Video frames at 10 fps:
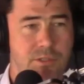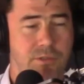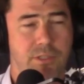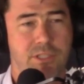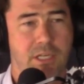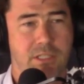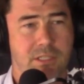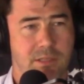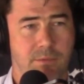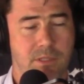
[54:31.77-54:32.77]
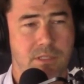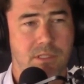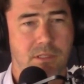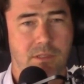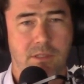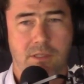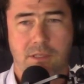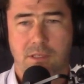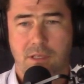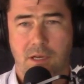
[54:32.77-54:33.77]
joined the Cheshires, it was
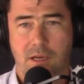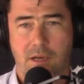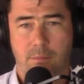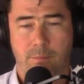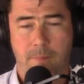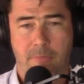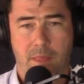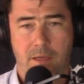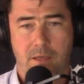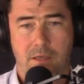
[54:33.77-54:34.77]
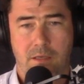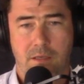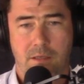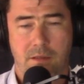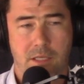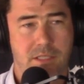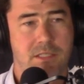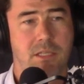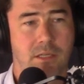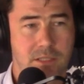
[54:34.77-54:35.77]
um, they'd
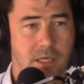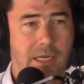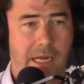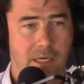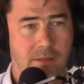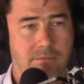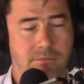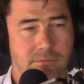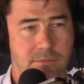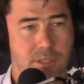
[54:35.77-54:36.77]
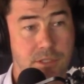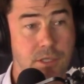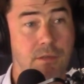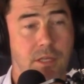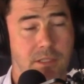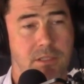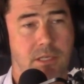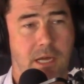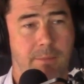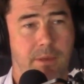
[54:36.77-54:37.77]
just done a Dungannon. So the two things that
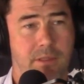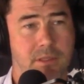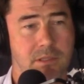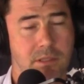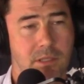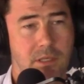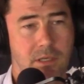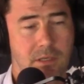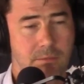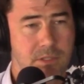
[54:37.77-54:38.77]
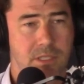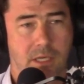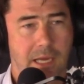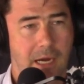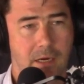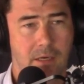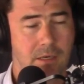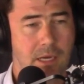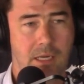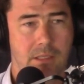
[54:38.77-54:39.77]
had happened was Dungannon
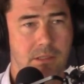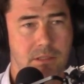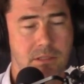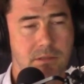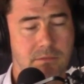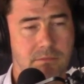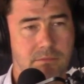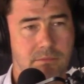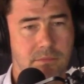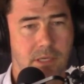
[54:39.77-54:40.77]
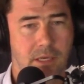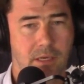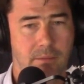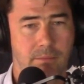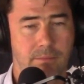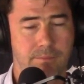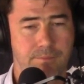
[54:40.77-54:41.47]
and um,